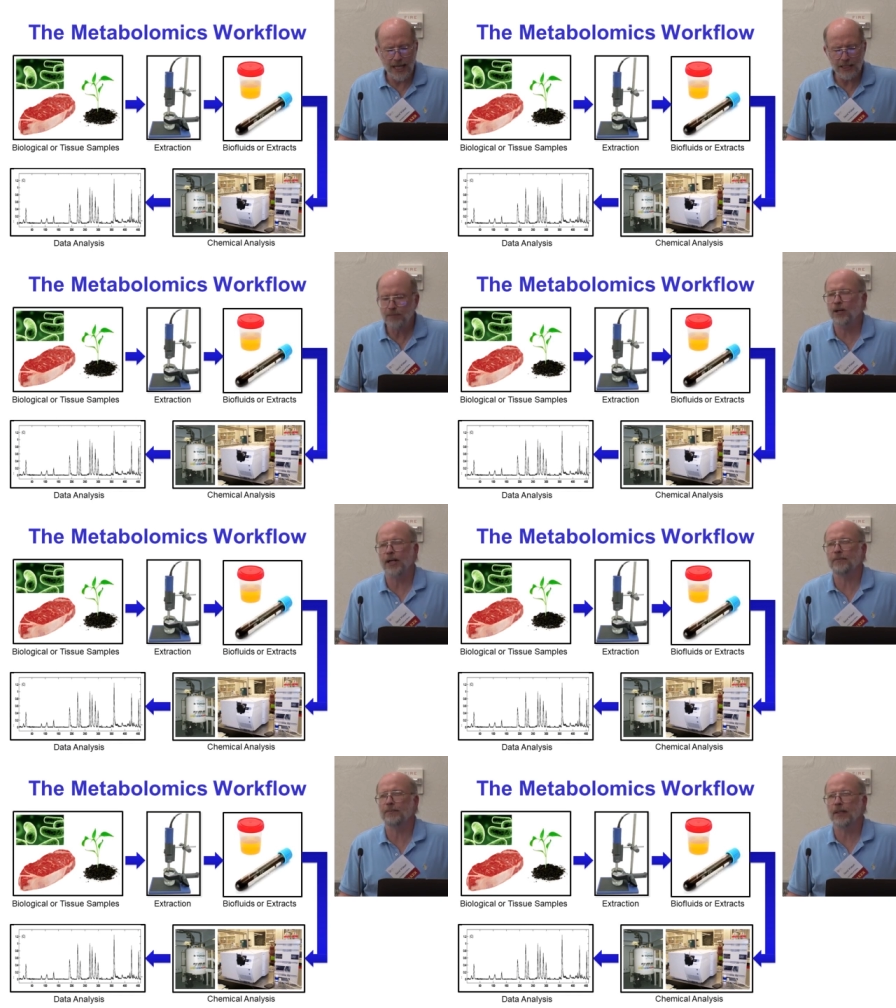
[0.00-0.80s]
last
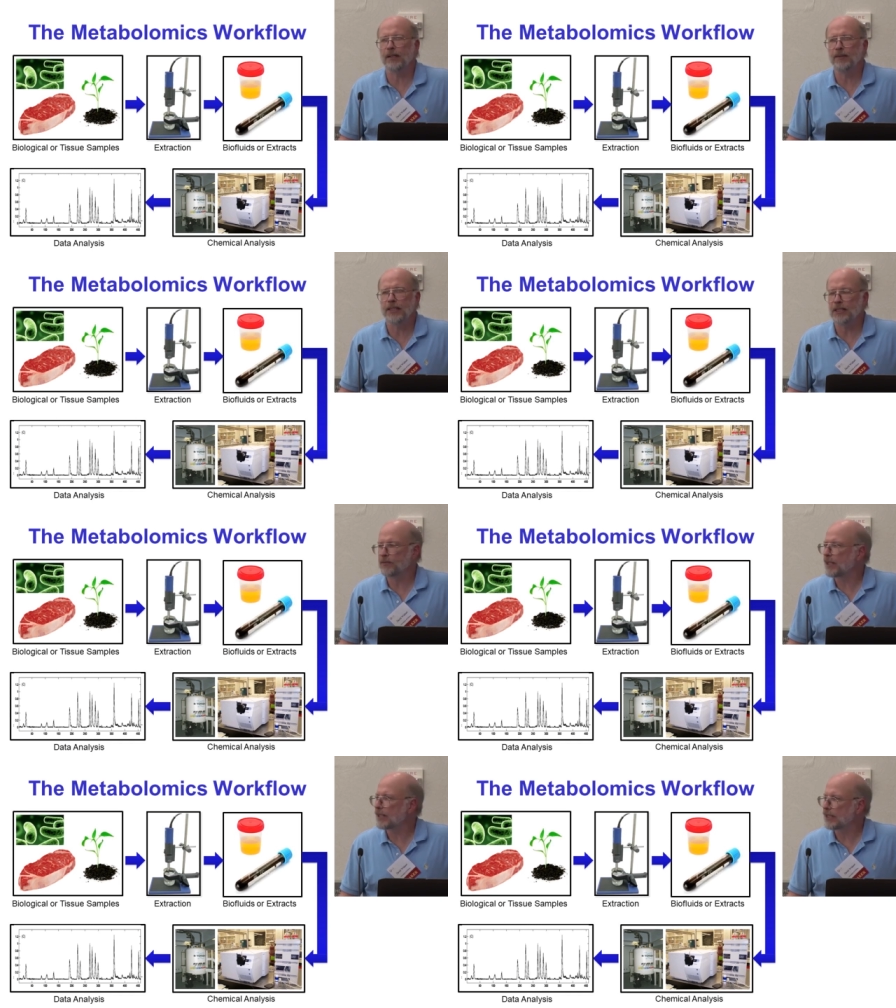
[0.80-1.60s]
part, which is
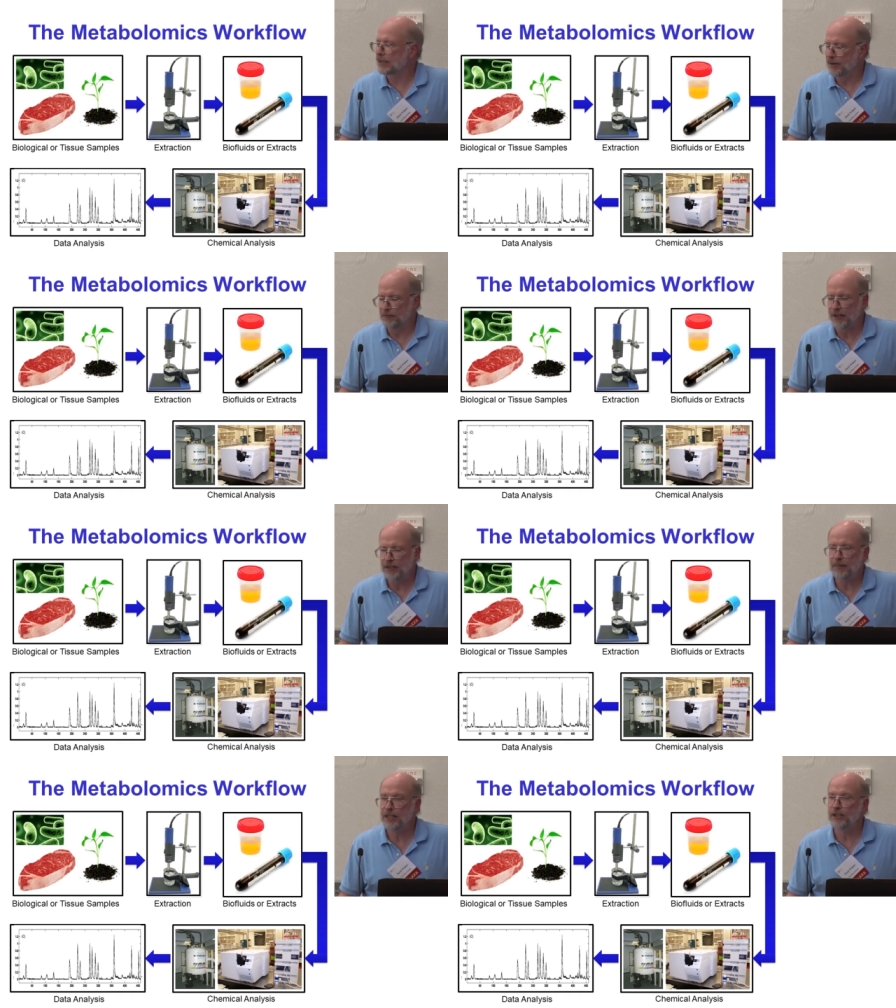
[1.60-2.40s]
where the
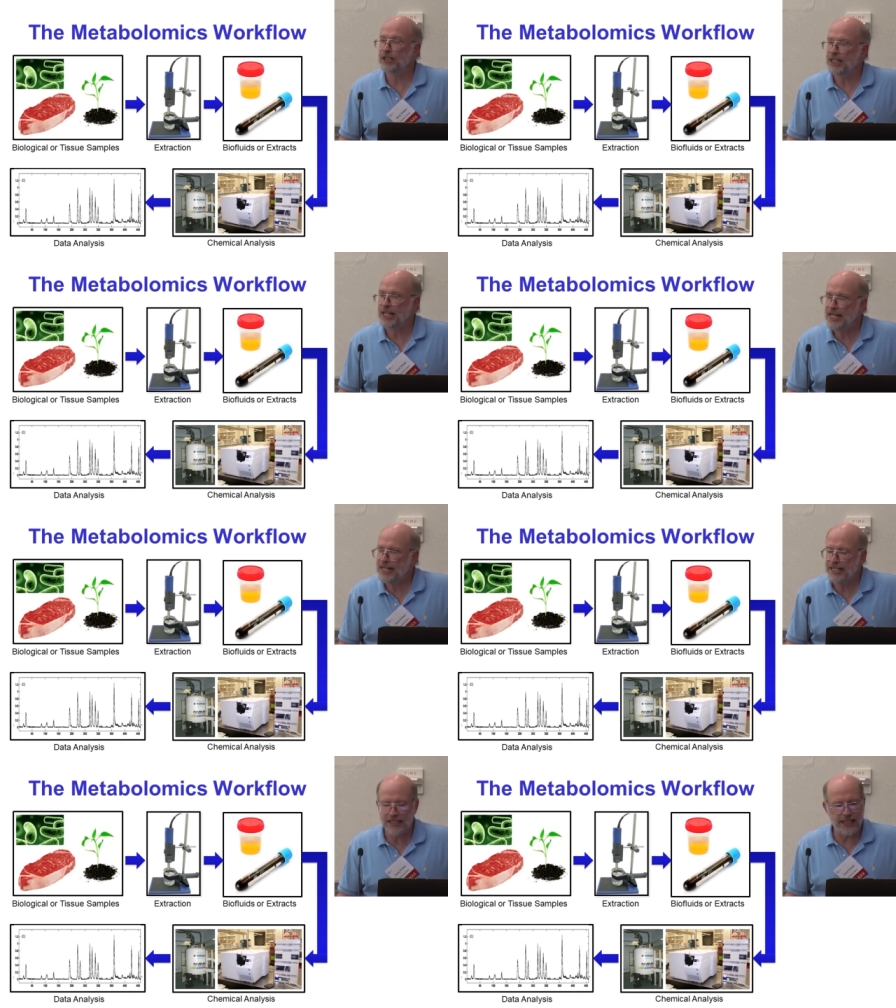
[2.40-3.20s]
fundamental
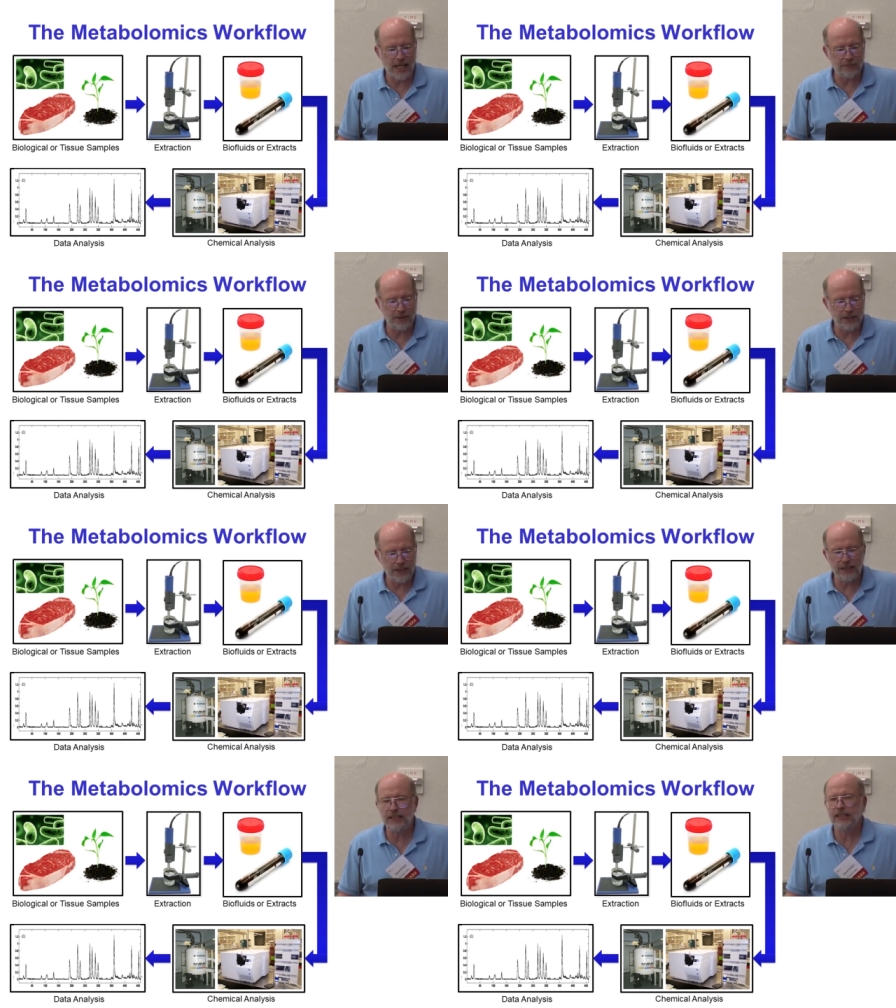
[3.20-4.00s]
change has happened, is
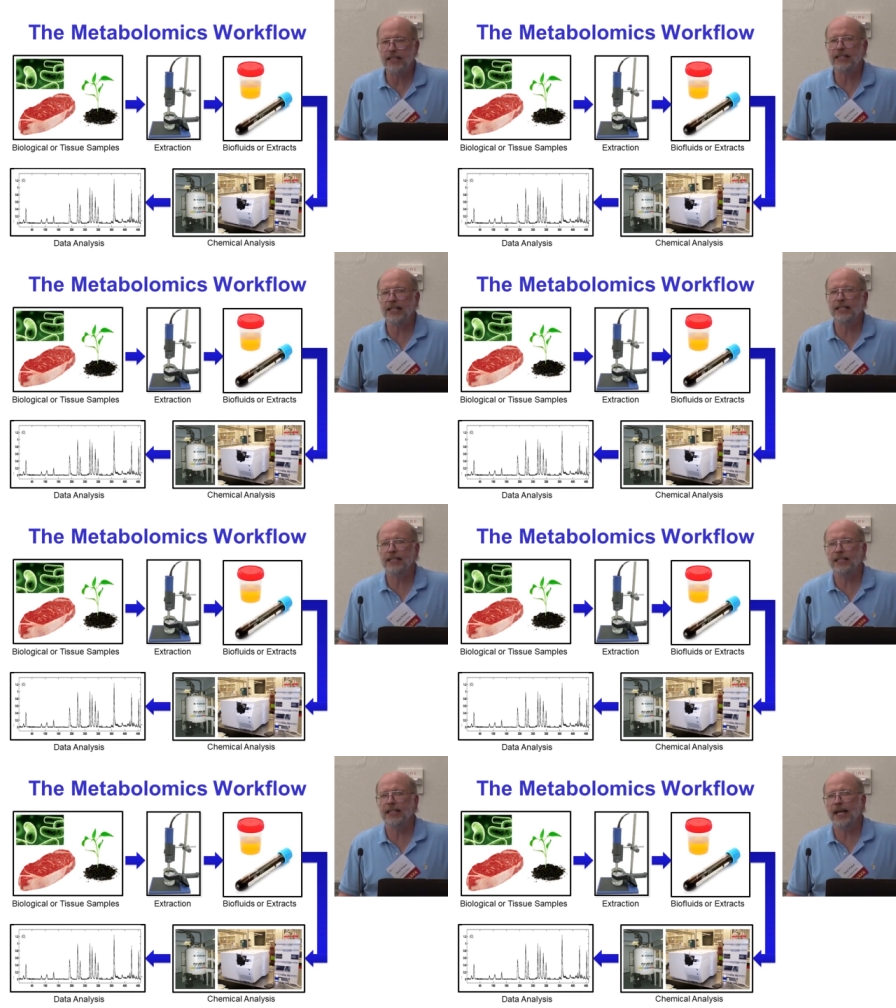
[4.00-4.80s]
just the
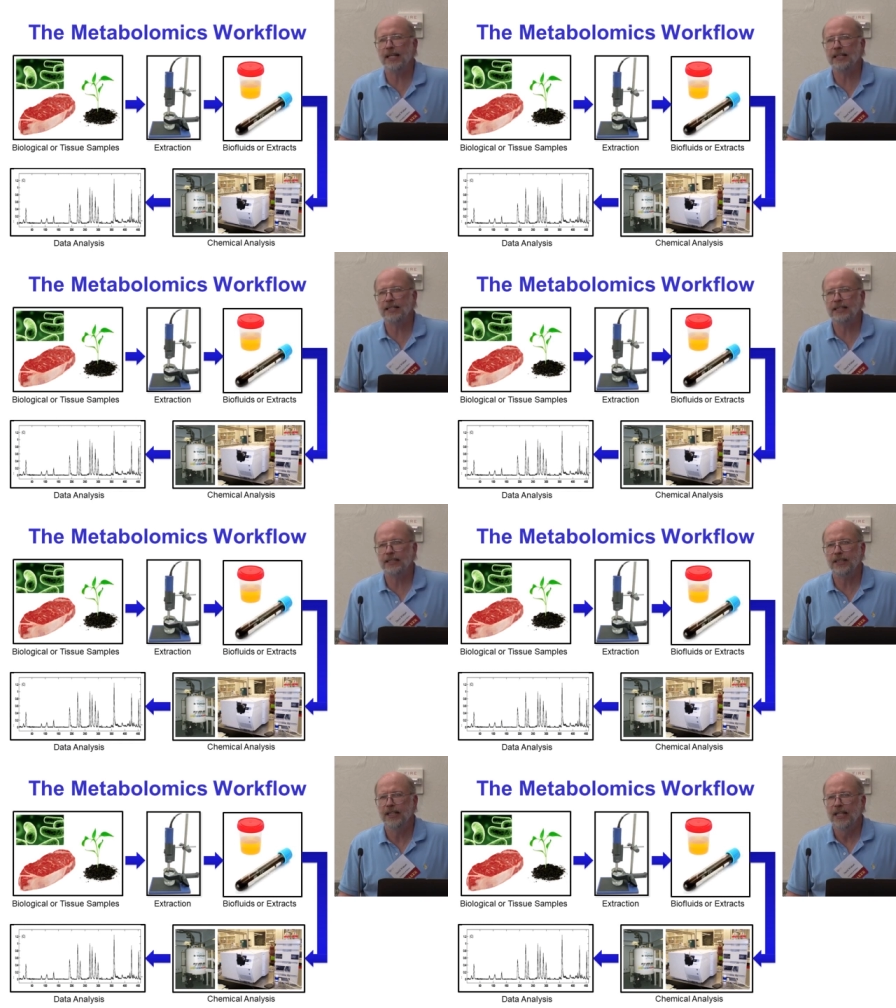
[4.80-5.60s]
data analysis.